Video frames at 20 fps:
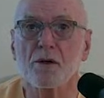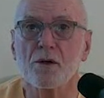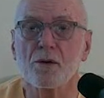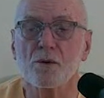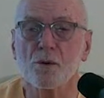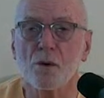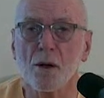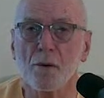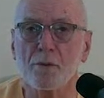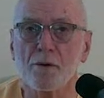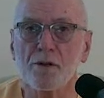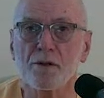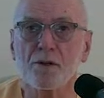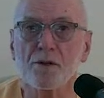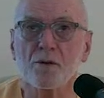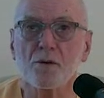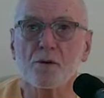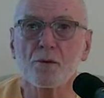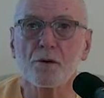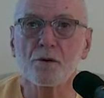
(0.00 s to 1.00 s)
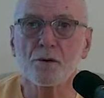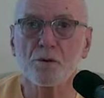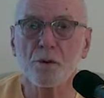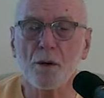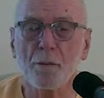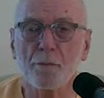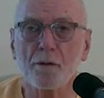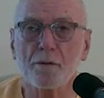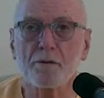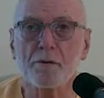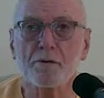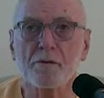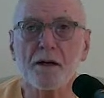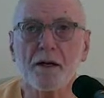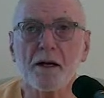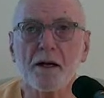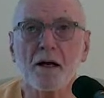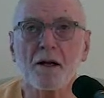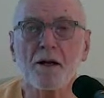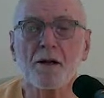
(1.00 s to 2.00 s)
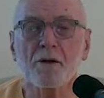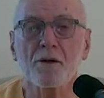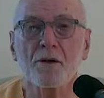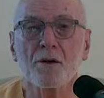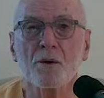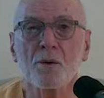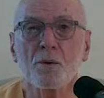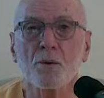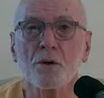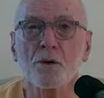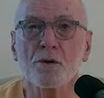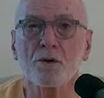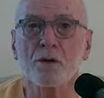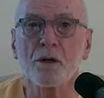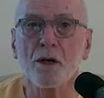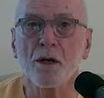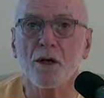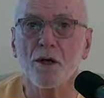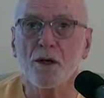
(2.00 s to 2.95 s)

Swami Vivekananda was